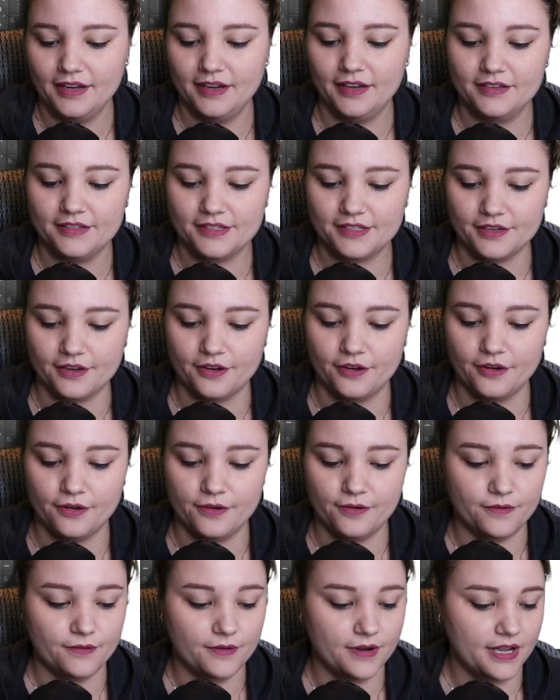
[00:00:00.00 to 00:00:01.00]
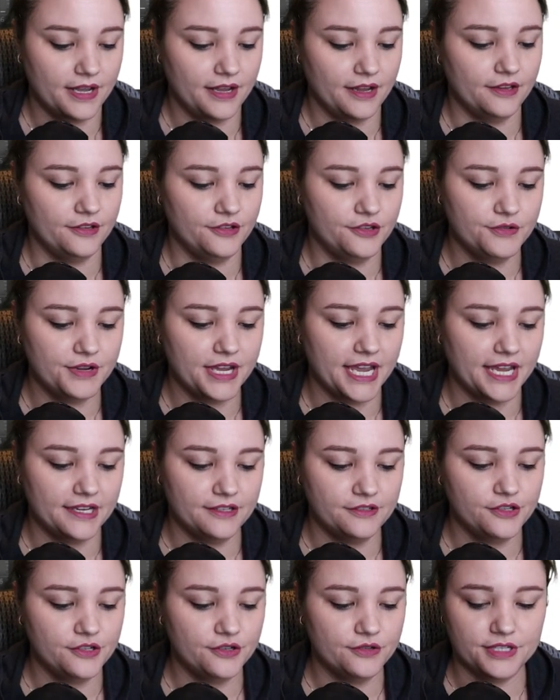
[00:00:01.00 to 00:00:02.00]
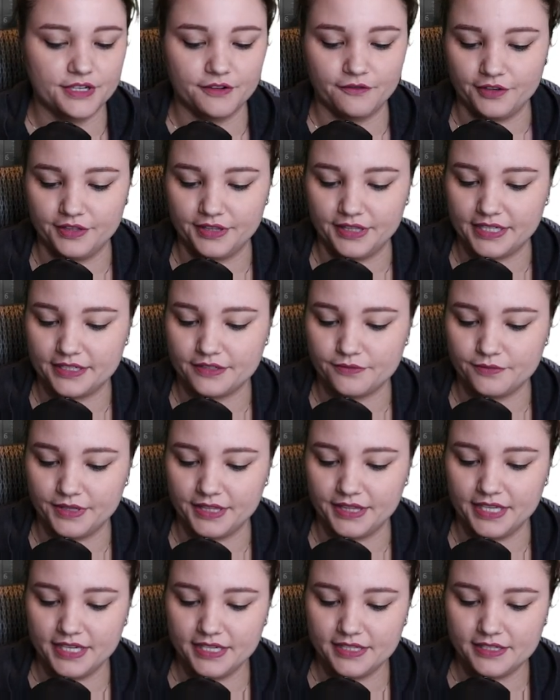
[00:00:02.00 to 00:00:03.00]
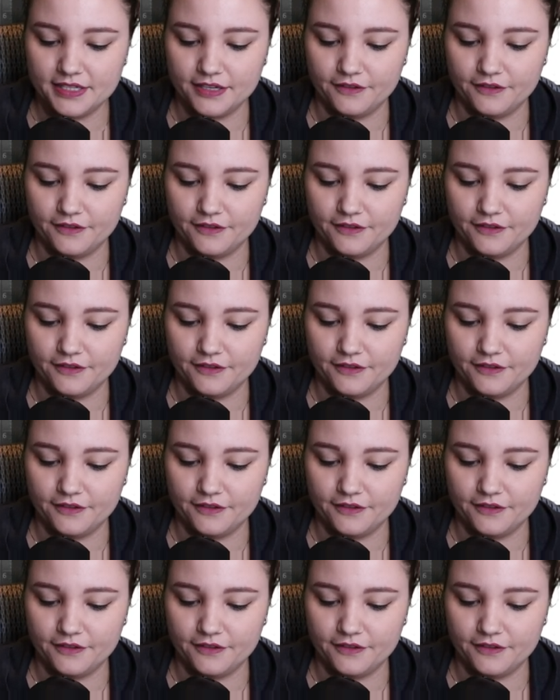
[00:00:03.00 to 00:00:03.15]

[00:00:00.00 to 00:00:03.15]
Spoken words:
So you can do different things with this.